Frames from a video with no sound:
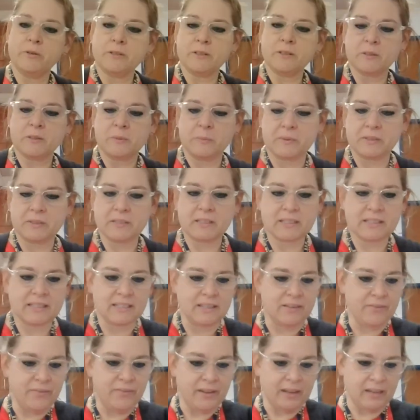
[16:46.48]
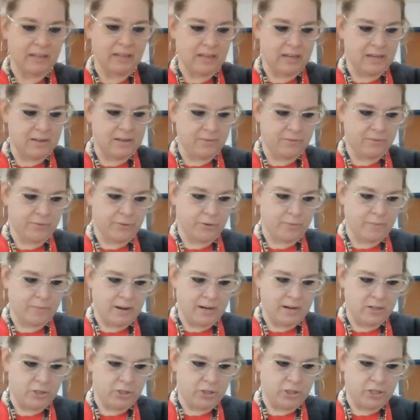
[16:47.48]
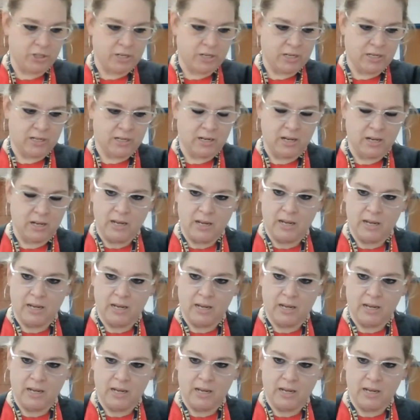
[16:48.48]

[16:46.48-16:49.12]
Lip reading: was specific information